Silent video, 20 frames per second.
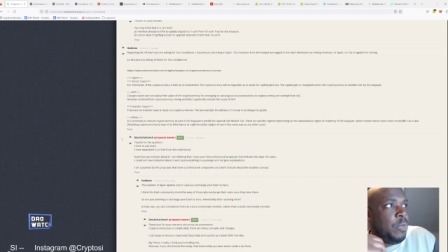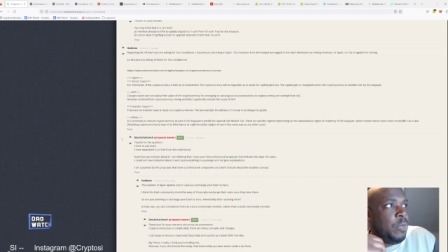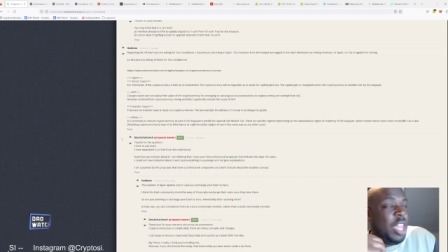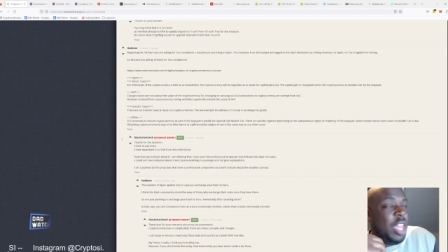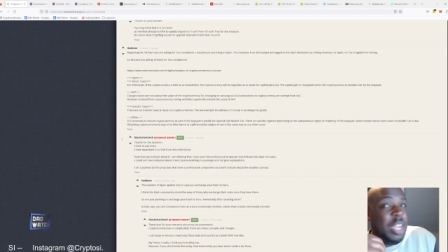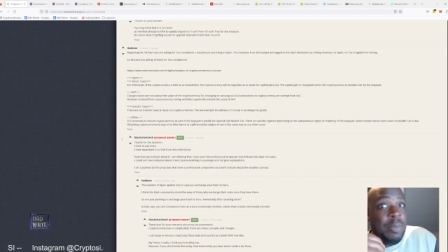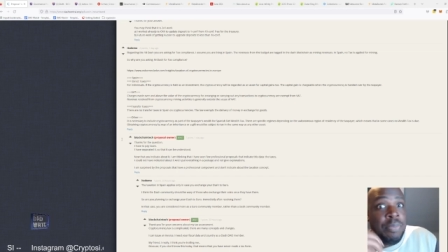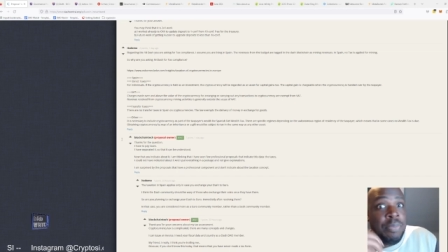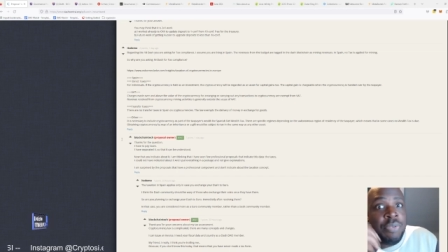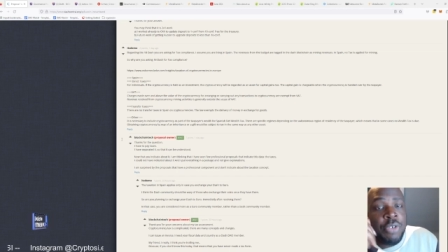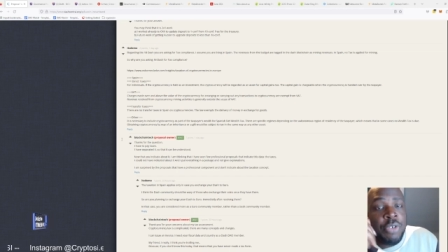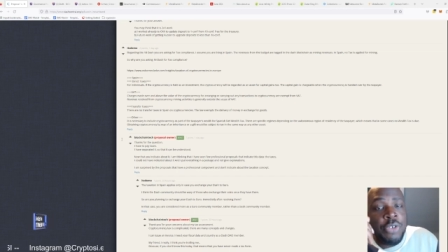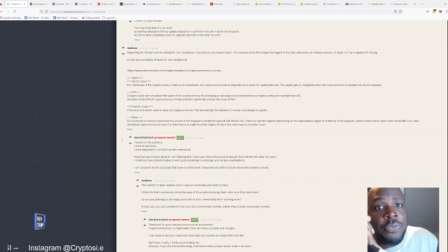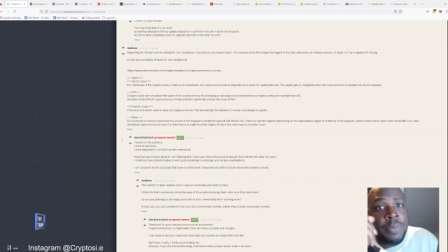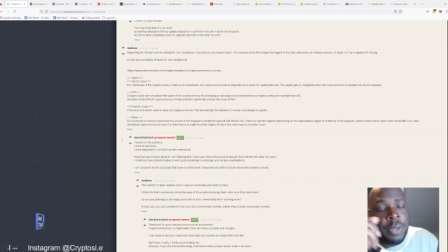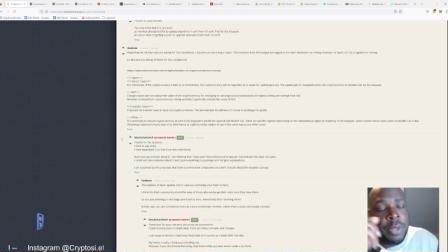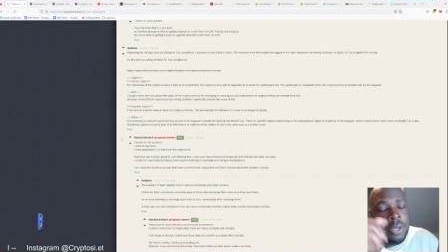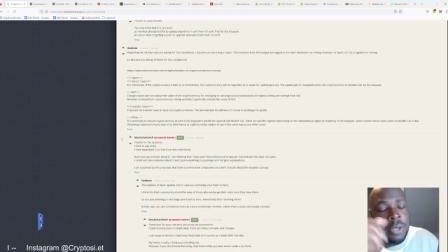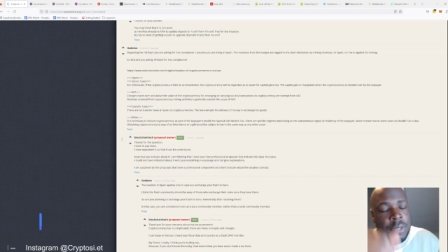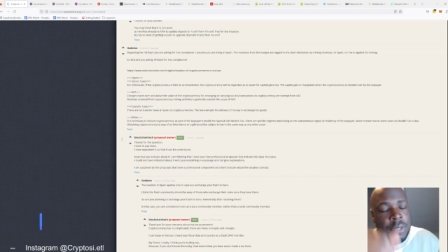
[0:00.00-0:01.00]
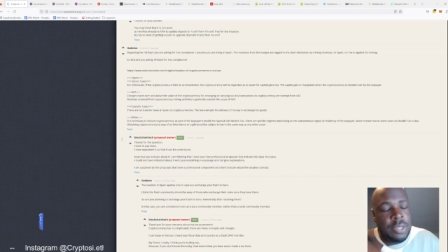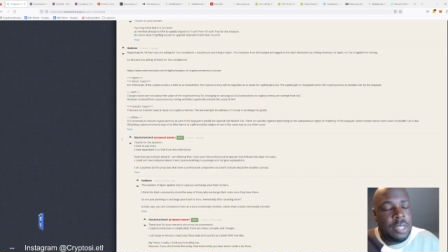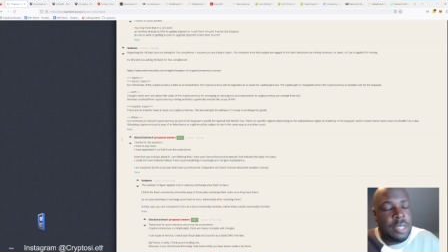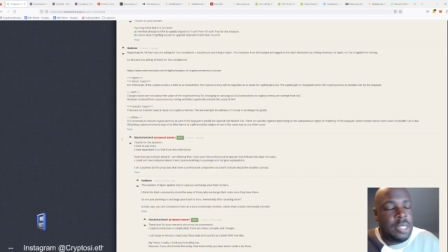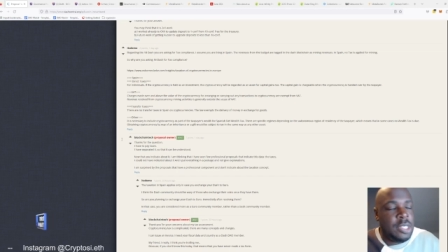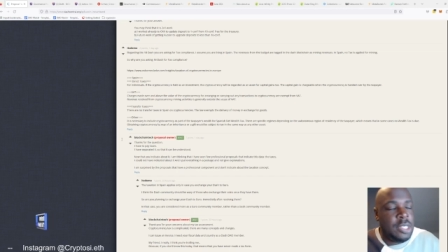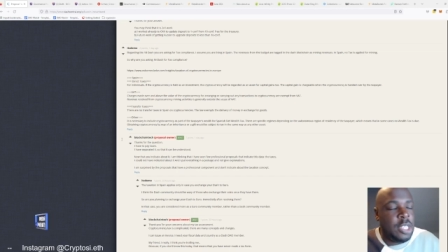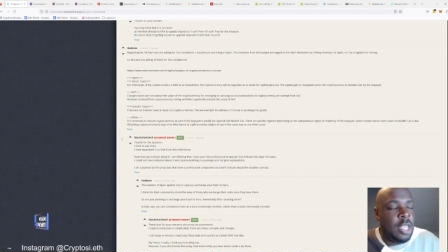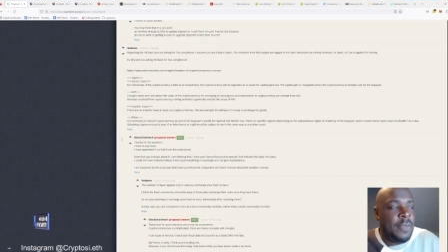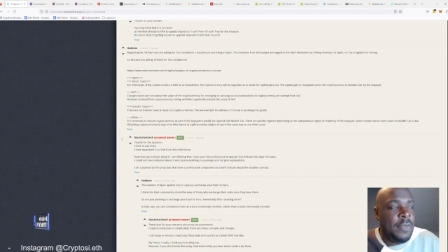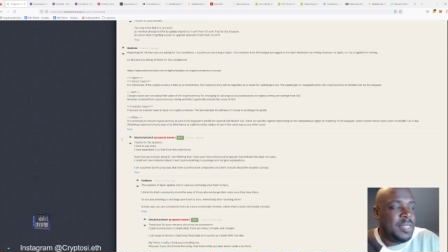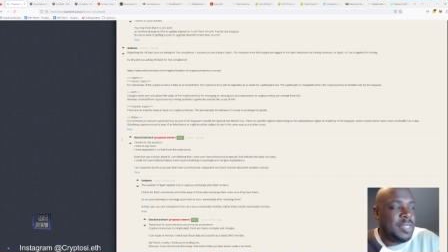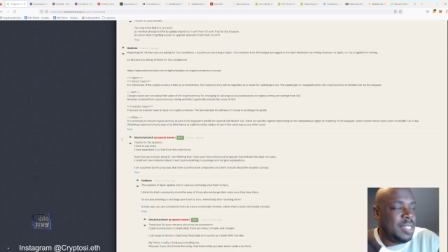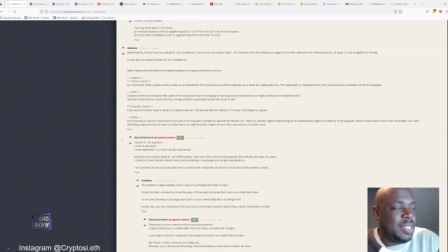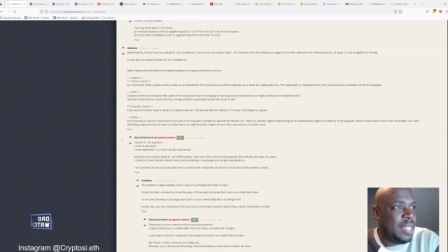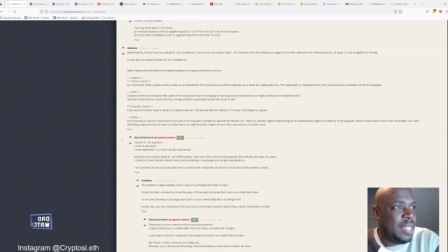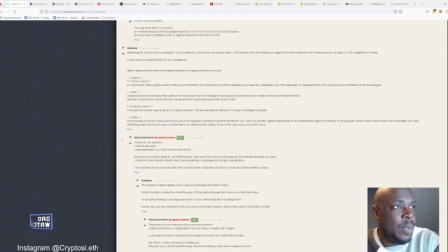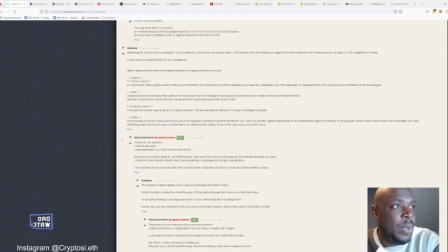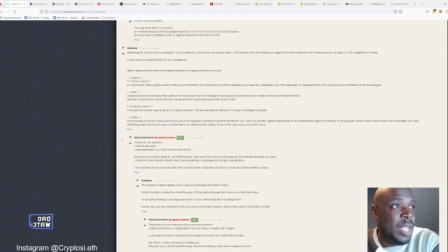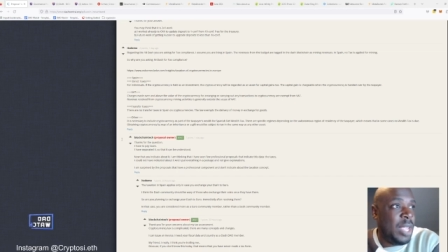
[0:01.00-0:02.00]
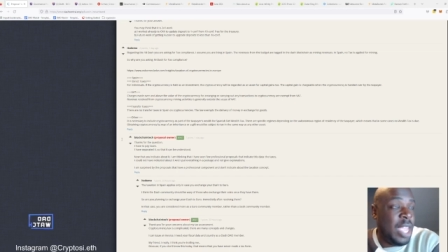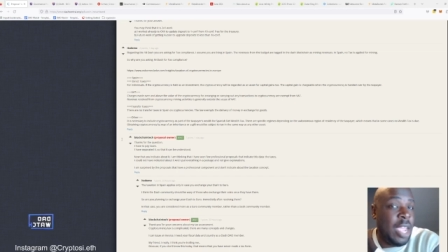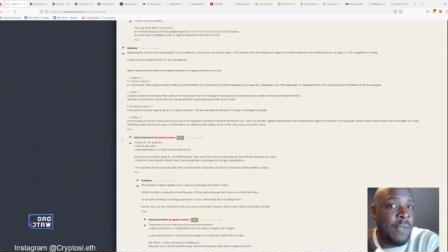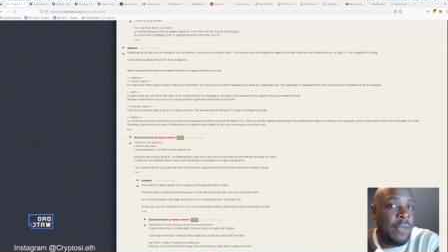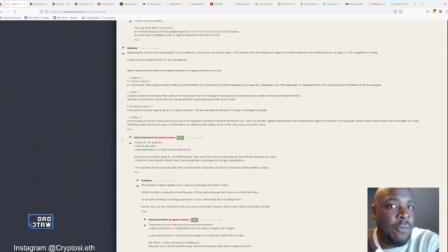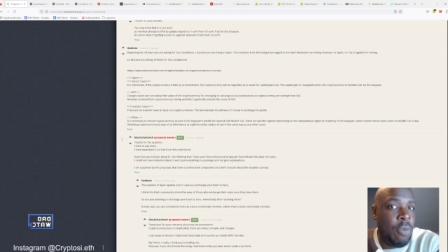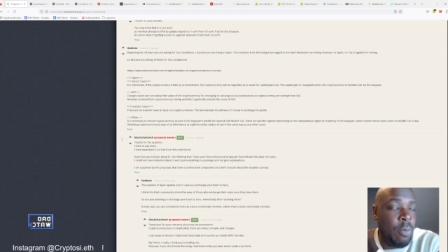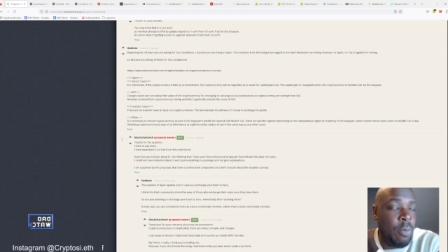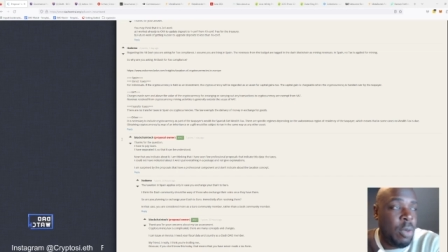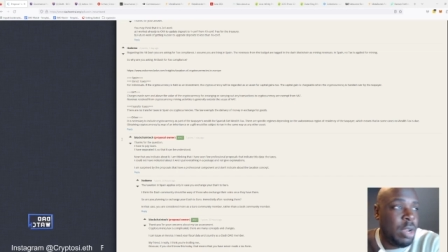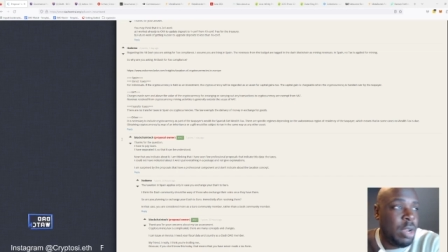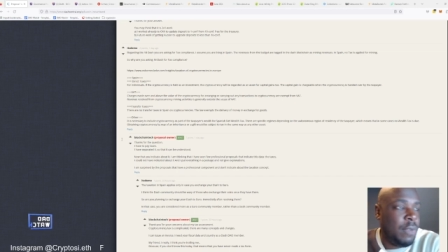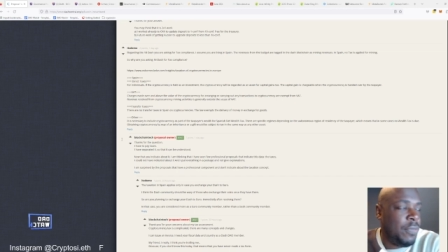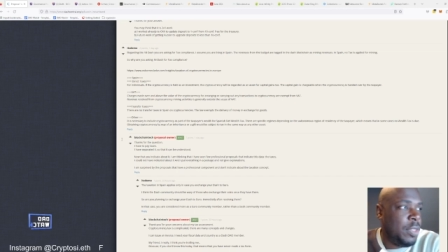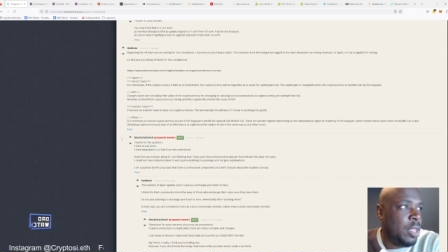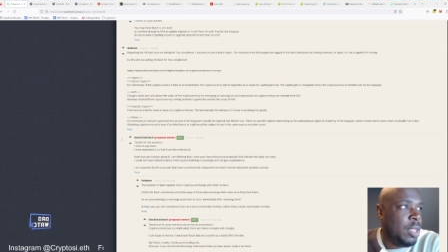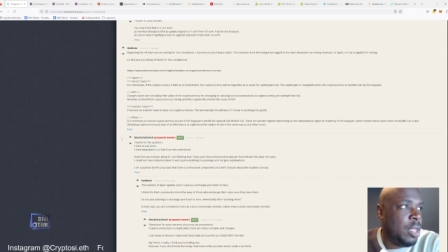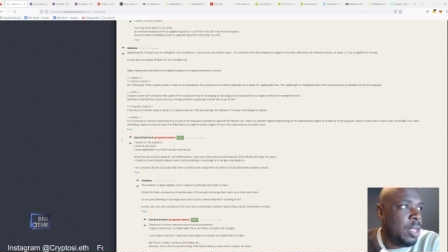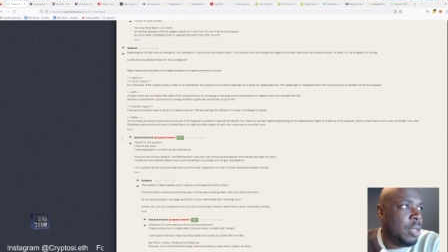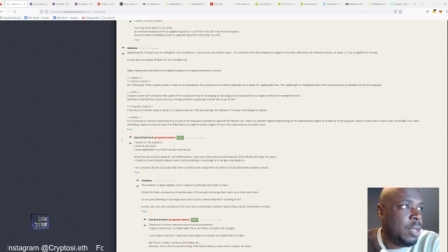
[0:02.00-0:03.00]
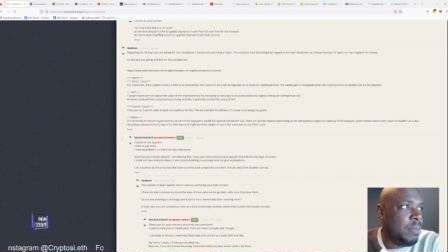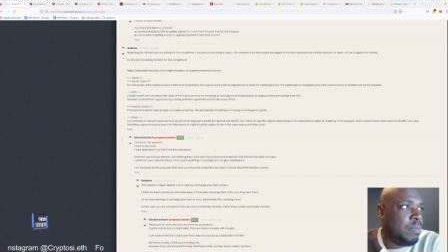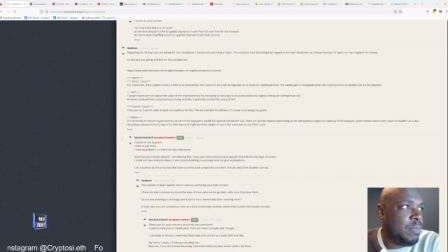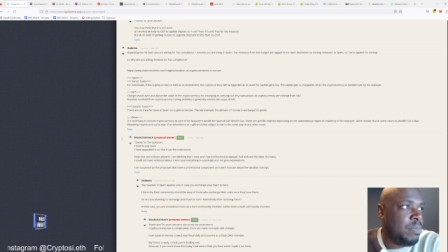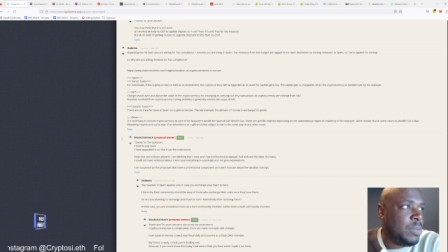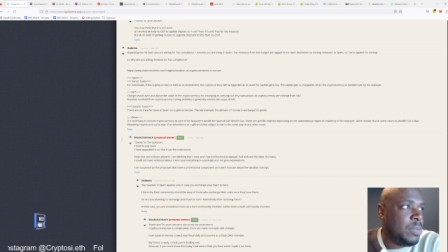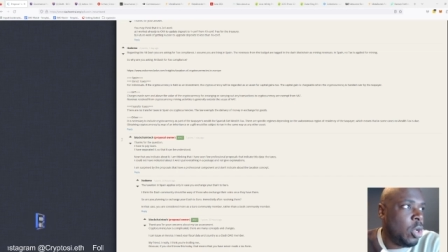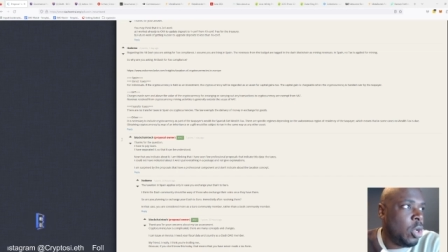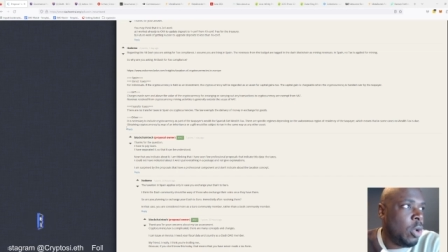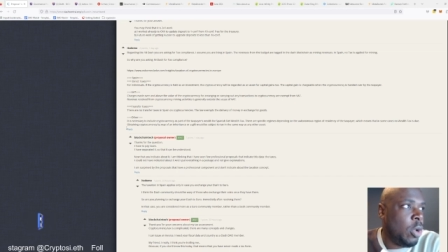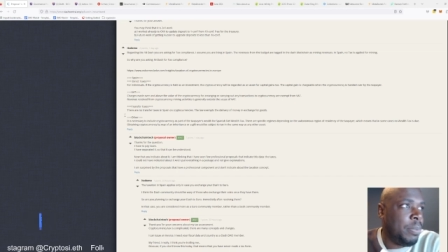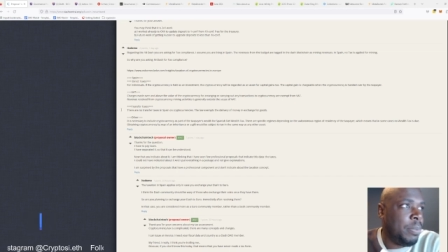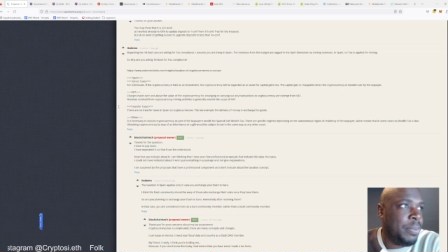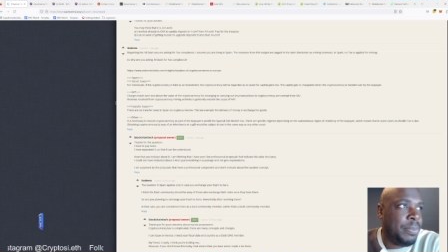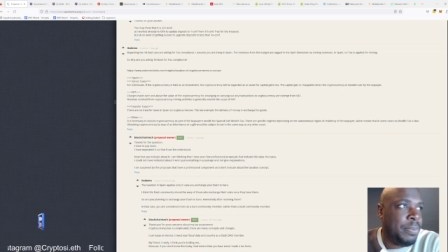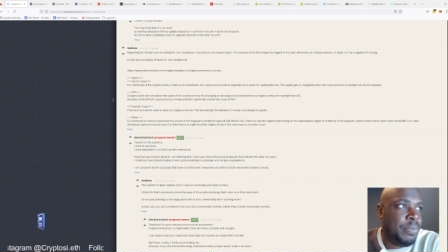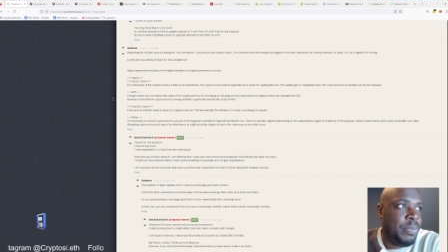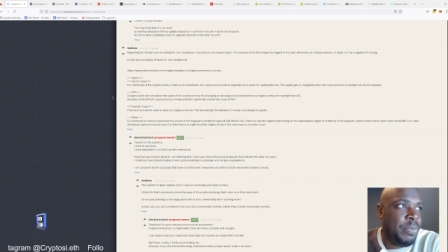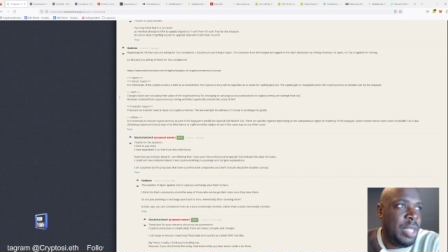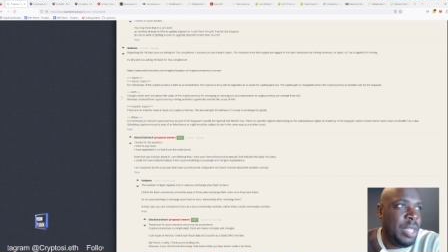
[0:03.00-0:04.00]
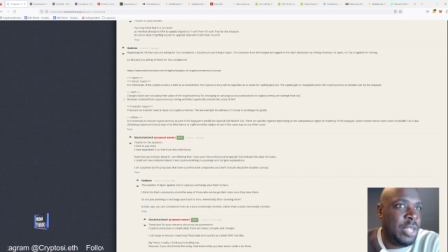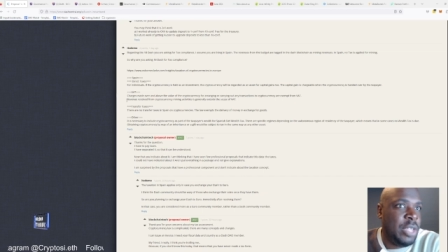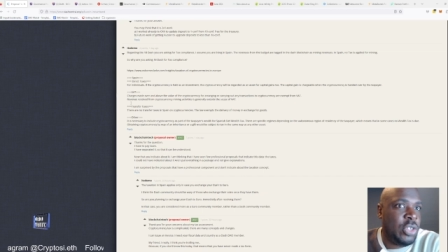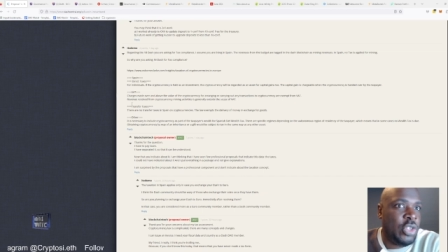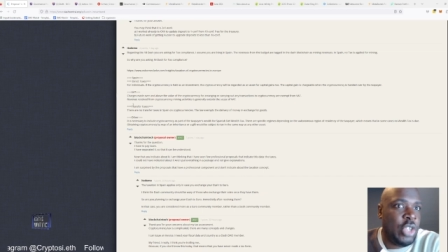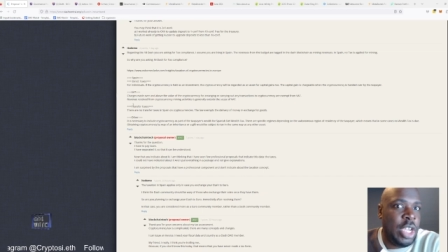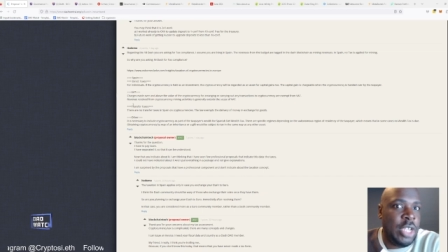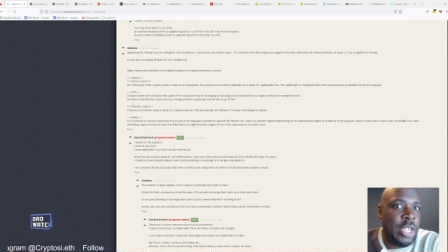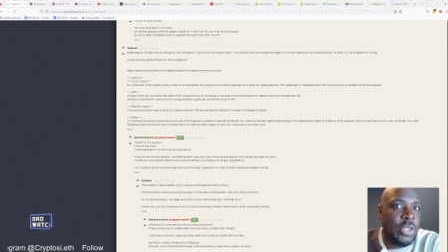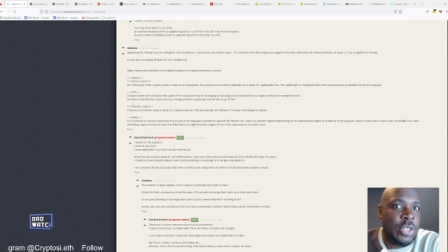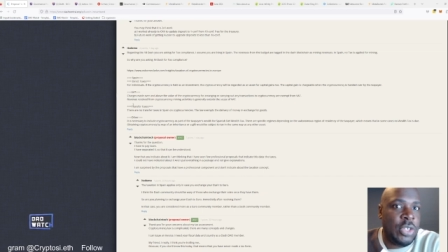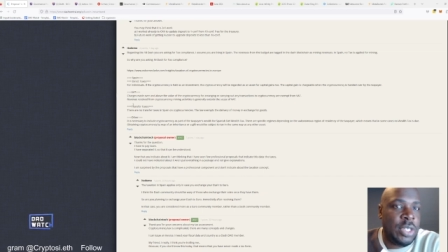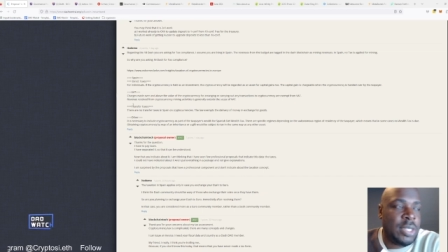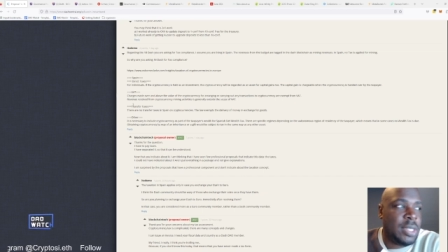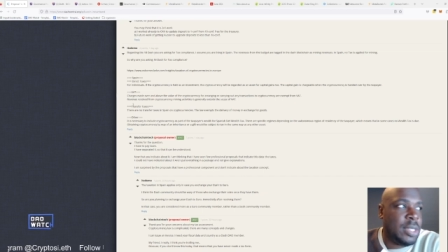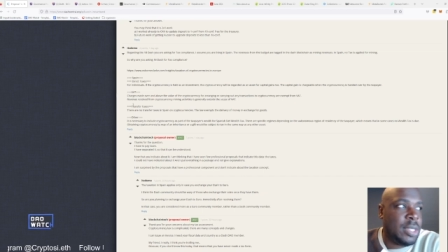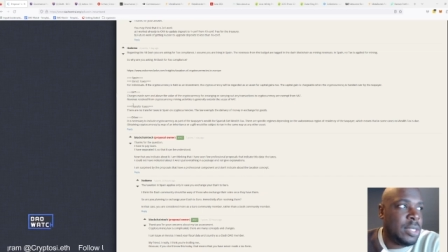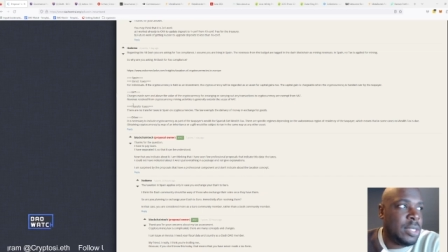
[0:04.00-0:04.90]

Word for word: an improvement to the services that we're getting from one of the top exchanges.